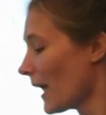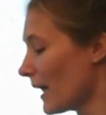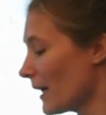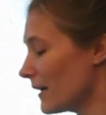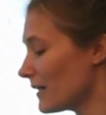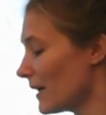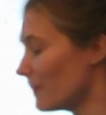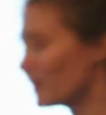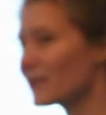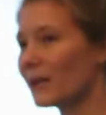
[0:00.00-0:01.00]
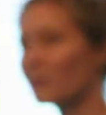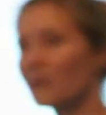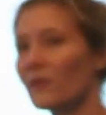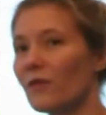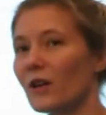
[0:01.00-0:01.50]
And this comes
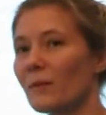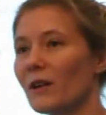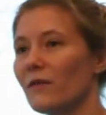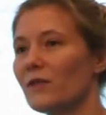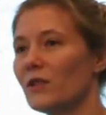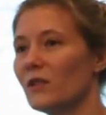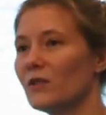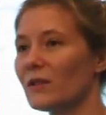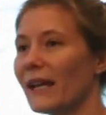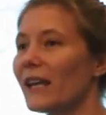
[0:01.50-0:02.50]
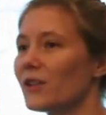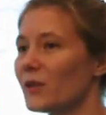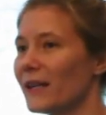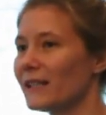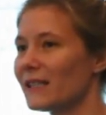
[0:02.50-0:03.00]
in the form of 2 land
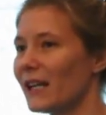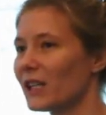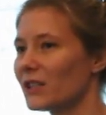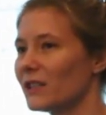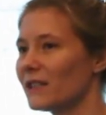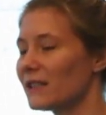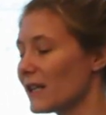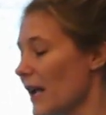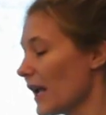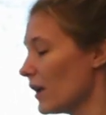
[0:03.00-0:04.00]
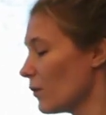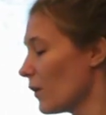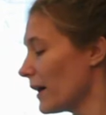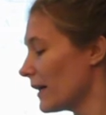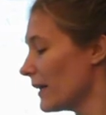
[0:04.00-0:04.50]
transactions. In
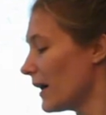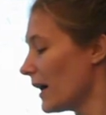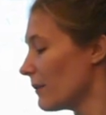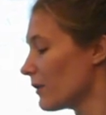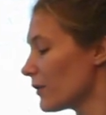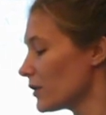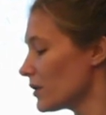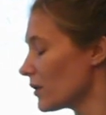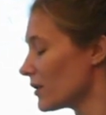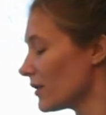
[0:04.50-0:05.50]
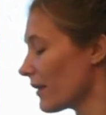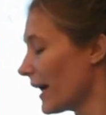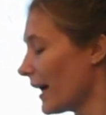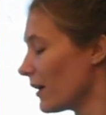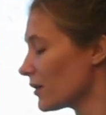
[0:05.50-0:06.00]
one, the first owner of the
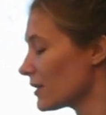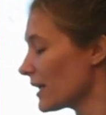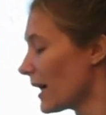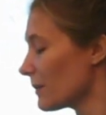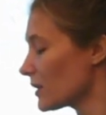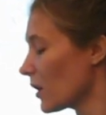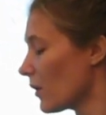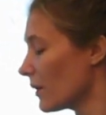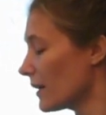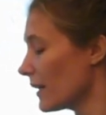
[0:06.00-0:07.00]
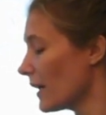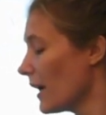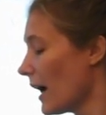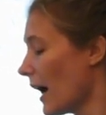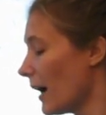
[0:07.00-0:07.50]
house, Thomas Hohen,
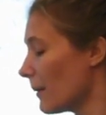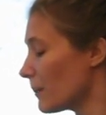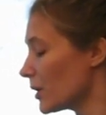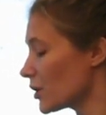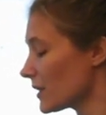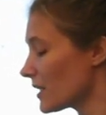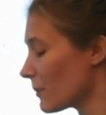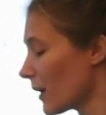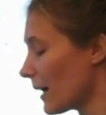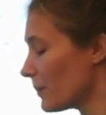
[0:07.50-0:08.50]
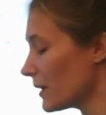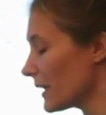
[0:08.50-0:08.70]
purchased the property